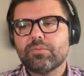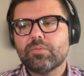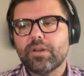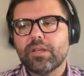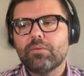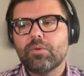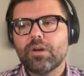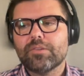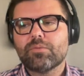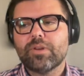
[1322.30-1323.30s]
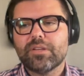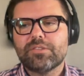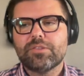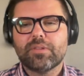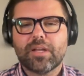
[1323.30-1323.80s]
21,
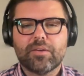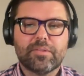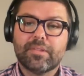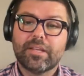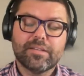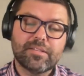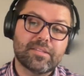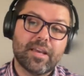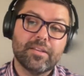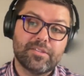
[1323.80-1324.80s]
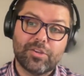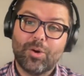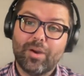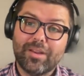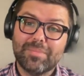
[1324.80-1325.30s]
22 that I decided to
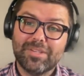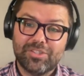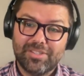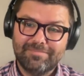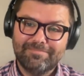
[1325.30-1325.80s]
go on a mission.